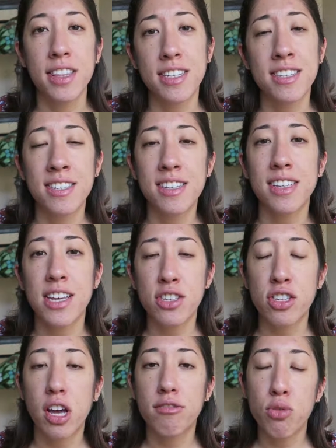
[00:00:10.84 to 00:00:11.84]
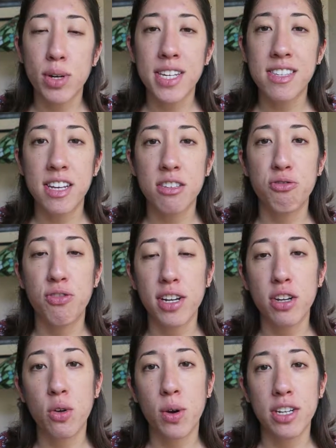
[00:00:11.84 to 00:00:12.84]
This is a list of 26
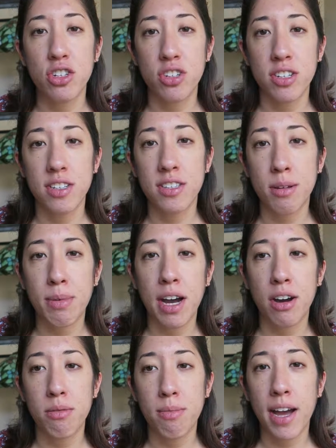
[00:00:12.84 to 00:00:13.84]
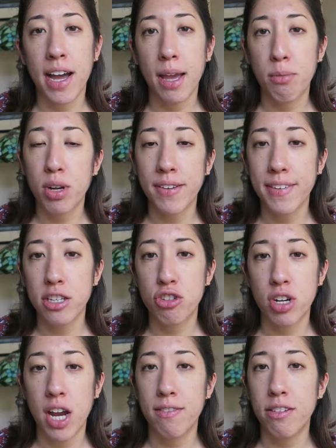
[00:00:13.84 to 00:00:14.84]
fun questions about my previous
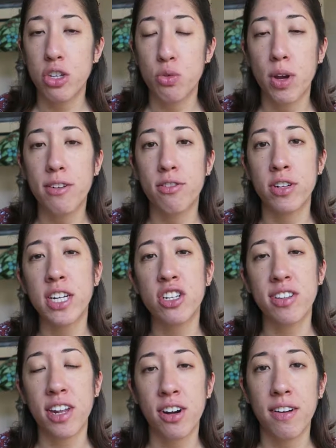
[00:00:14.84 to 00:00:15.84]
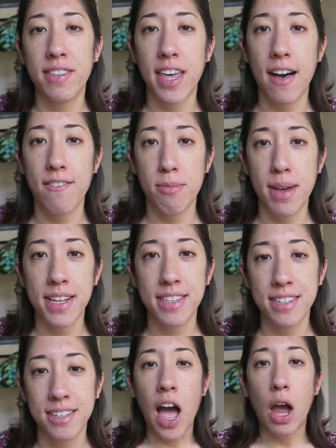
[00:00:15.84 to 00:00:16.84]
travels, one for each letter of the alphabet.